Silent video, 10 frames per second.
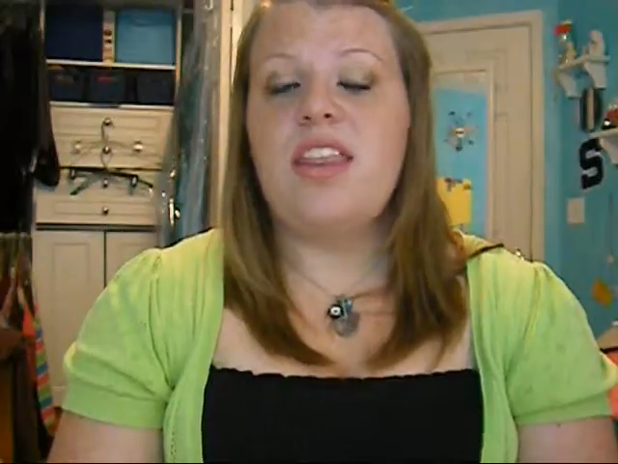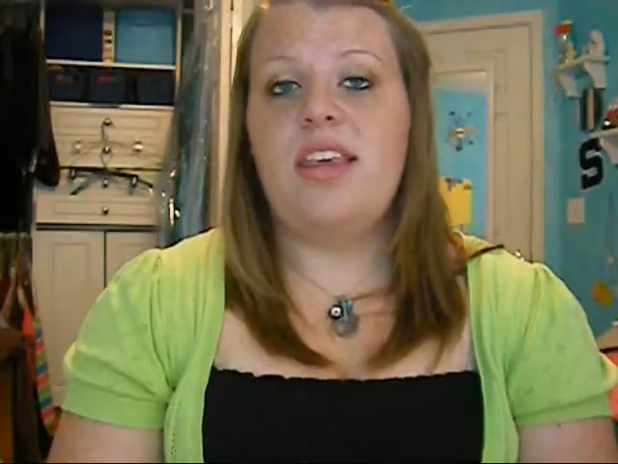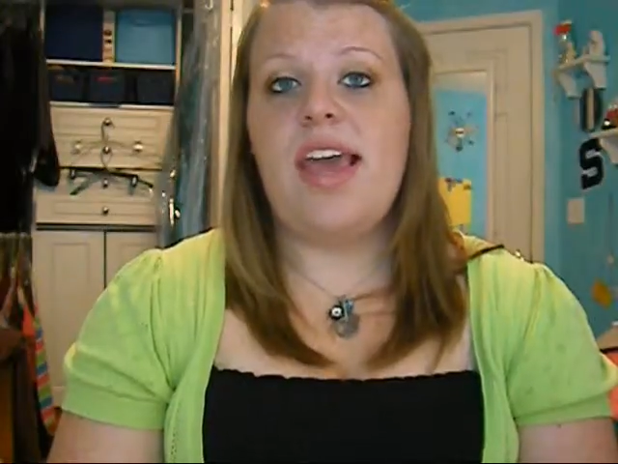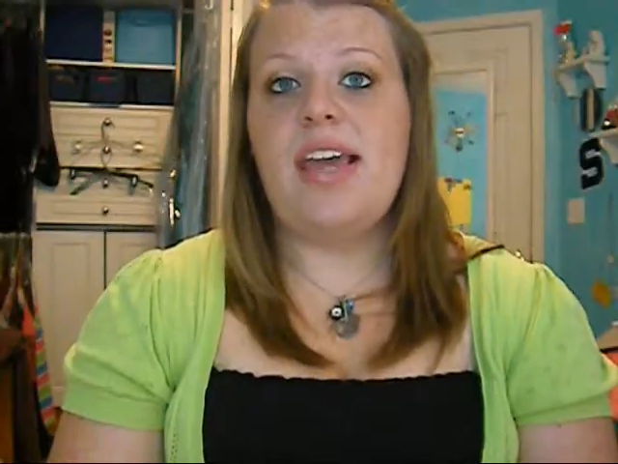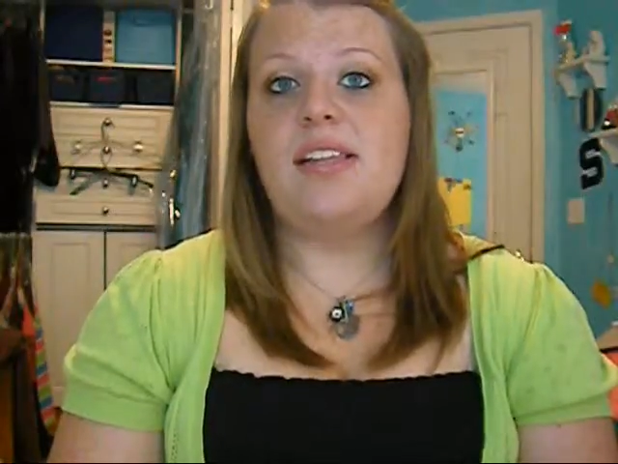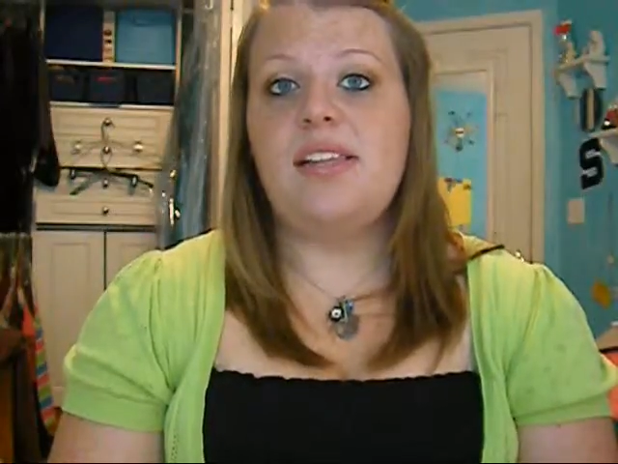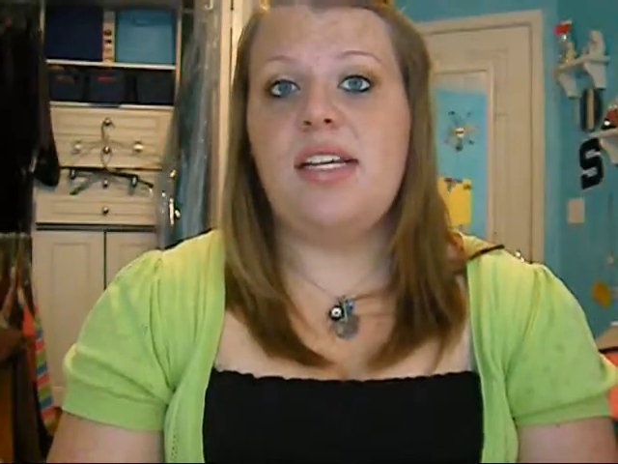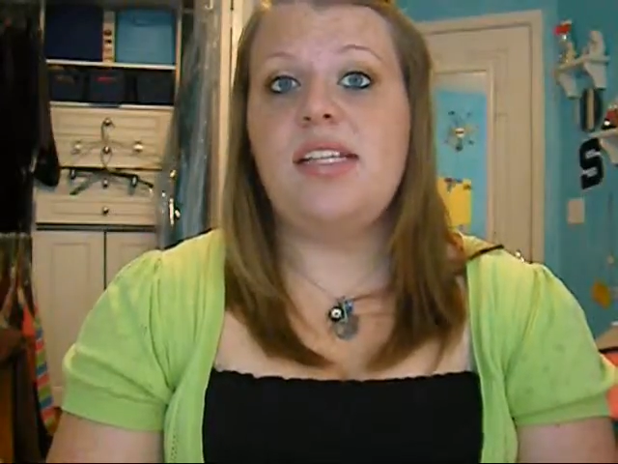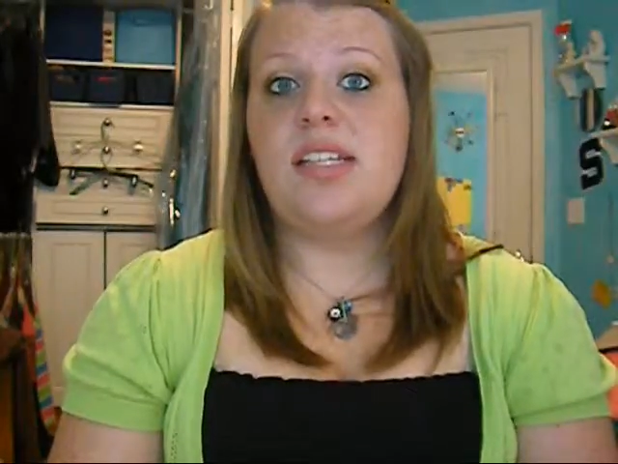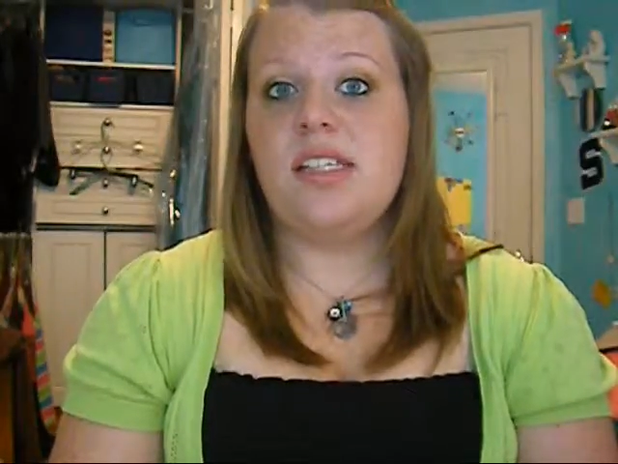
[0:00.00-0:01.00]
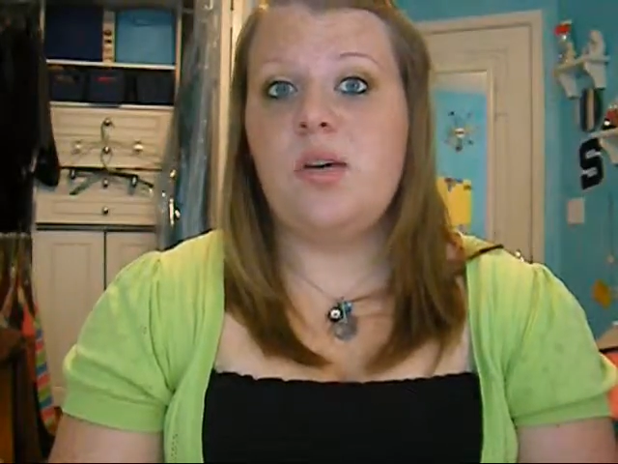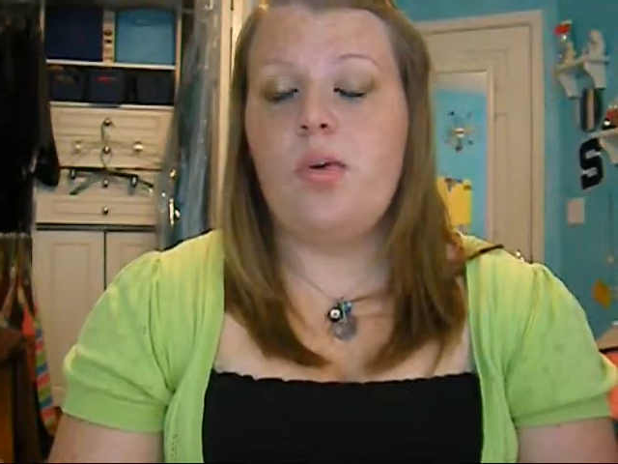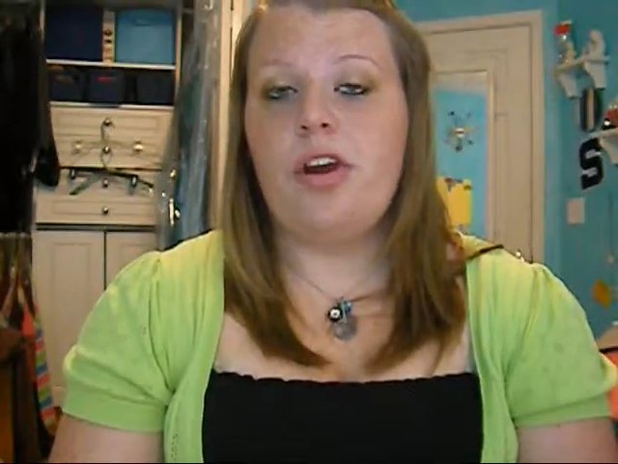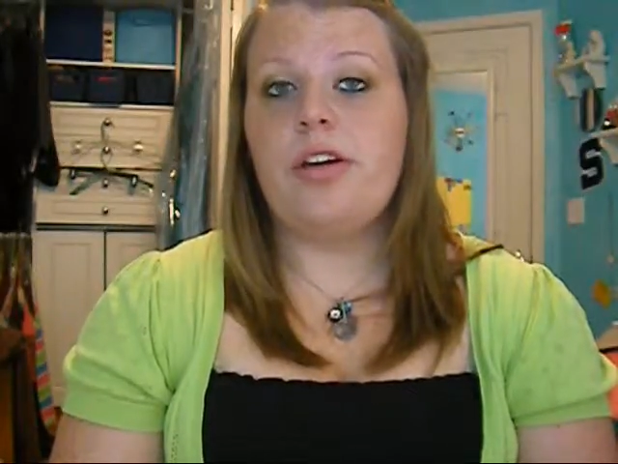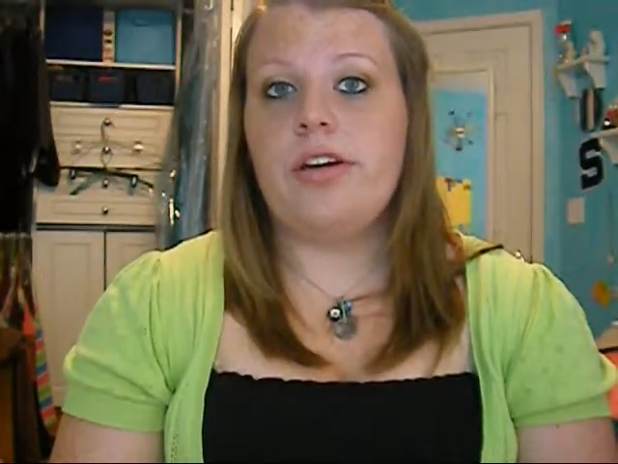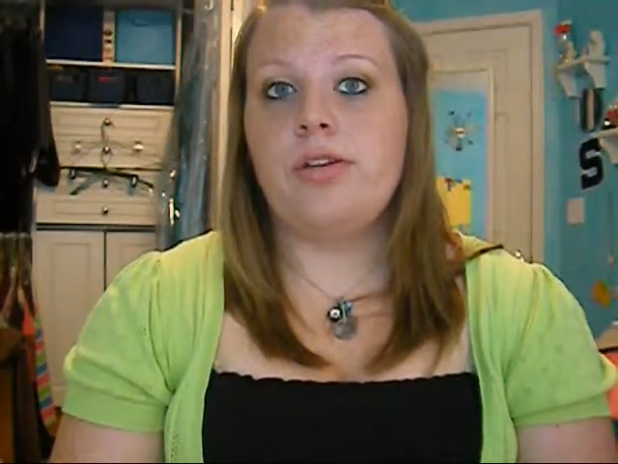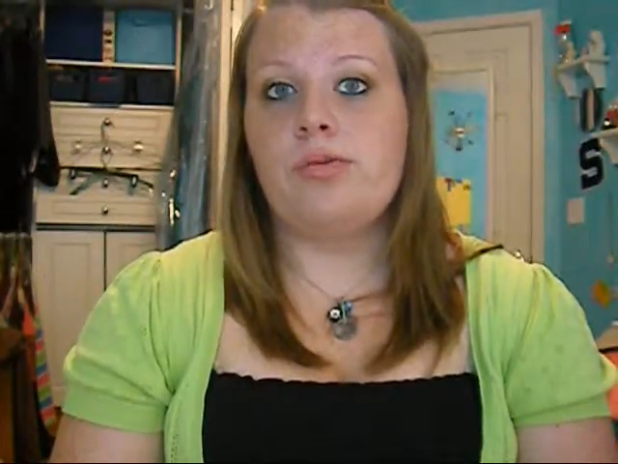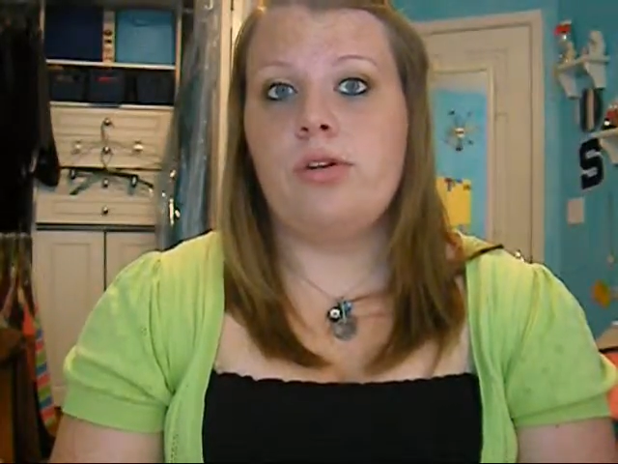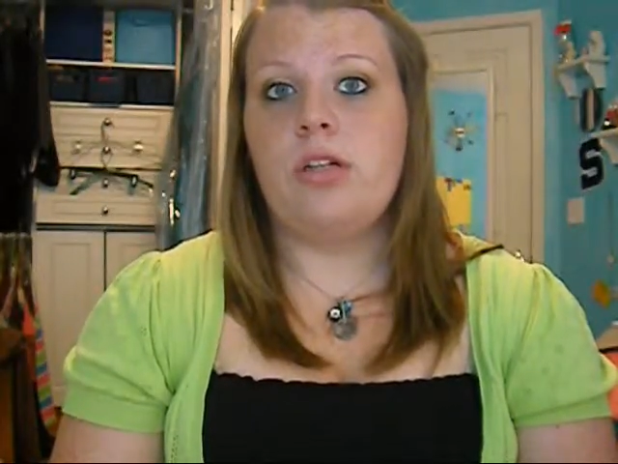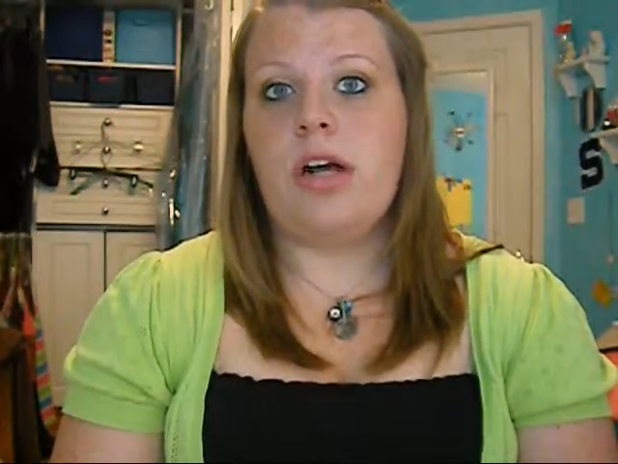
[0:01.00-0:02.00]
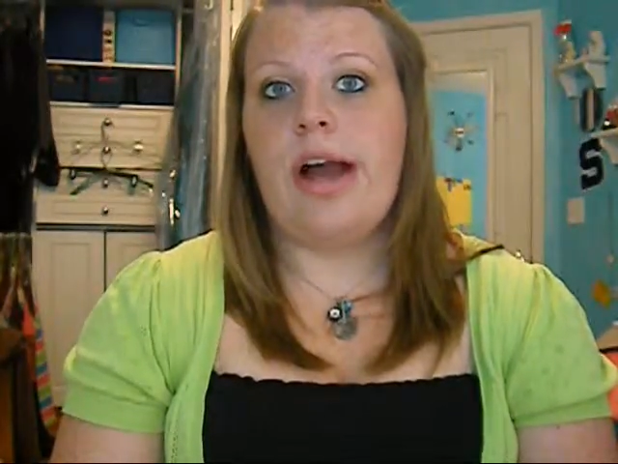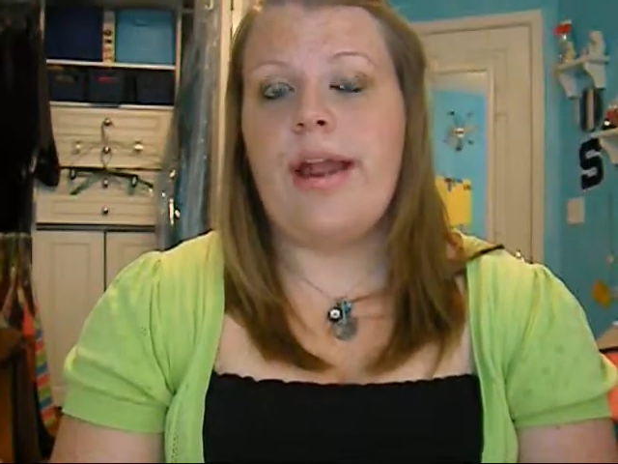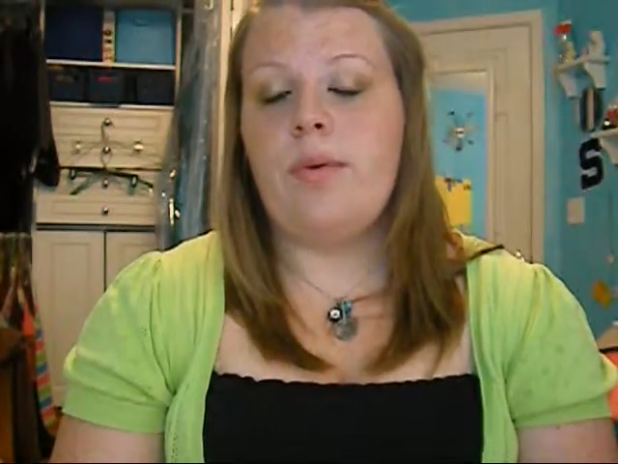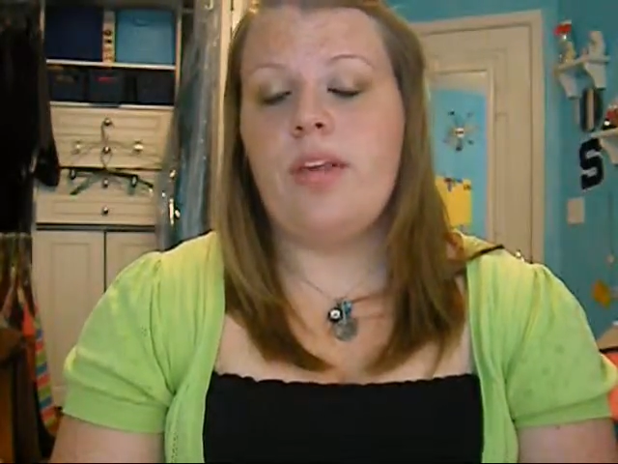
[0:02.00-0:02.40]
The AC doesn't work in our school a lot.